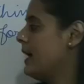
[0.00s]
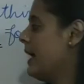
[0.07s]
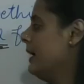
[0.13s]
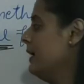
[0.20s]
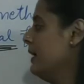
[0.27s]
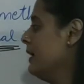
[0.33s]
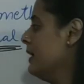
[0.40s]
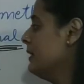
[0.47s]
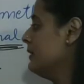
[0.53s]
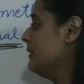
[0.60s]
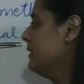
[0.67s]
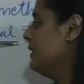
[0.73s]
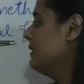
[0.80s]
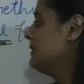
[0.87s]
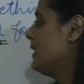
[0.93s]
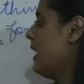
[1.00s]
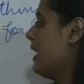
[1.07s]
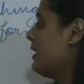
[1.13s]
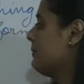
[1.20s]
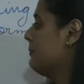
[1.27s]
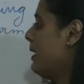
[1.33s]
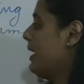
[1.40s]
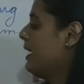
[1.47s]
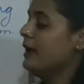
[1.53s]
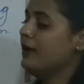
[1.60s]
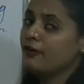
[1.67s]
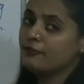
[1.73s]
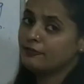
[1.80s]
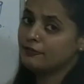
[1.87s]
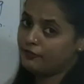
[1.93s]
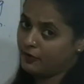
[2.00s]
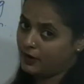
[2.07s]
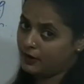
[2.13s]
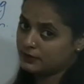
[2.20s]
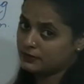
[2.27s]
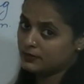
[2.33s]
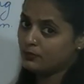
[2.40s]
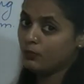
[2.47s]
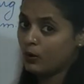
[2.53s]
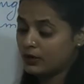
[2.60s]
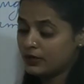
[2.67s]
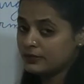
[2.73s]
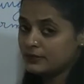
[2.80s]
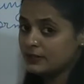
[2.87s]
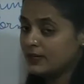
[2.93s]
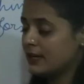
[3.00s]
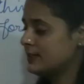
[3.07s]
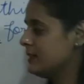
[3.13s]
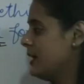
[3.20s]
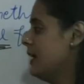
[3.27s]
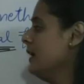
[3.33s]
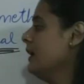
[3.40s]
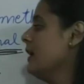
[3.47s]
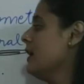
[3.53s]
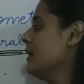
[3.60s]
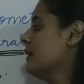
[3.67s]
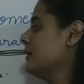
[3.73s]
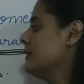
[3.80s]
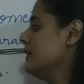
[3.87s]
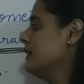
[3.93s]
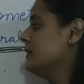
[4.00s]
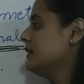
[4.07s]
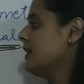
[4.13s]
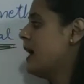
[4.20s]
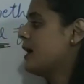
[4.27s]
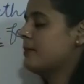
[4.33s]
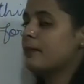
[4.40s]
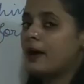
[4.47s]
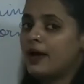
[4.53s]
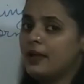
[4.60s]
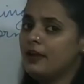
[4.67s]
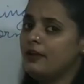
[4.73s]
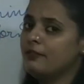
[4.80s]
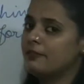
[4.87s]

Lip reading: that these are my friends. What is Tina saying? These are my